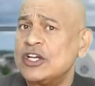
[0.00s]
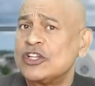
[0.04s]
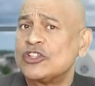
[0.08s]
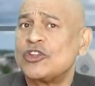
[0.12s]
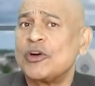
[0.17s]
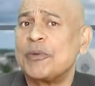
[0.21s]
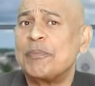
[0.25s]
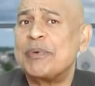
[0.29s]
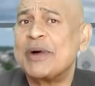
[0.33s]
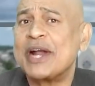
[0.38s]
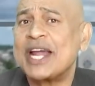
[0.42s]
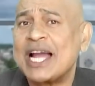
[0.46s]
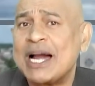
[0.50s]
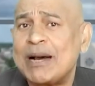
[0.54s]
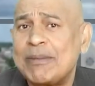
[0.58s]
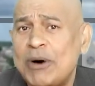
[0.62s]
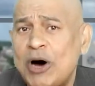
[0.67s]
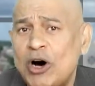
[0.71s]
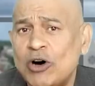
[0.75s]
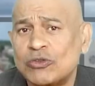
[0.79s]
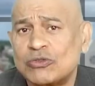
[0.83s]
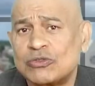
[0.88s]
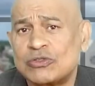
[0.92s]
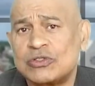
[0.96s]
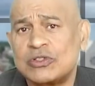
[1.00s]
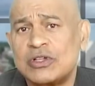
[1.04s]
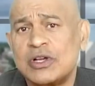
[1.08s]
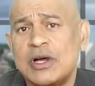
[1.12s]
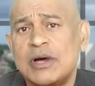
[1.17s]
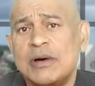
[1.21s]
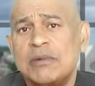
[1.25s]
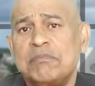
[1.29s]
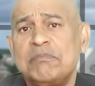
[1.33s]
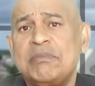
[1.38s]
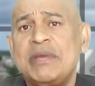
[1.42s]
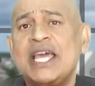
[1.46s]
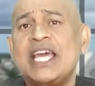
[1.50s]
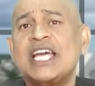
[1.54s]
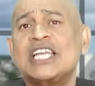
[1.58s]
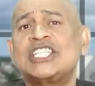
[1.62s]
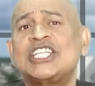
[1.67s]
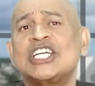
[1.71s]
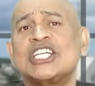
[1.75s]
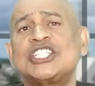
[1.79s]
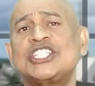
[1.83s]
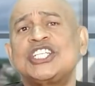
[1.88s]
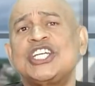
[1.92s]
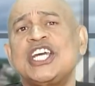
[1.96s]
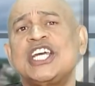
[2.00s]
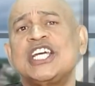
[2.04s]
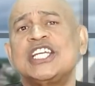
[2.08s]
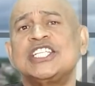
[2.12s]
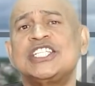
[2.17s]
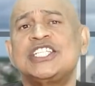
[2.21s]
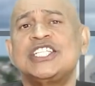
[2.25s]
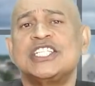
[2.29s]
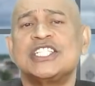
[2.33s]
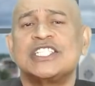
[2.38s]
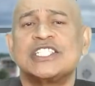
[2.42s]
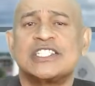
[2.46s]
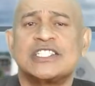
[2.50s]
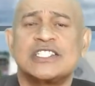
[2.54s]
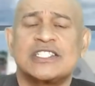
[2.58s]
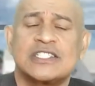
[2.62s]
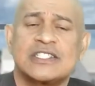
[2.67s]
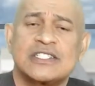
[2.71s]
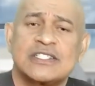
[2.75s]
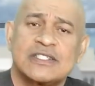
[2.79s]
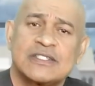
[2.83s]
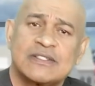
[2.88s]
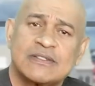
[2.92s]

to bring about major changes.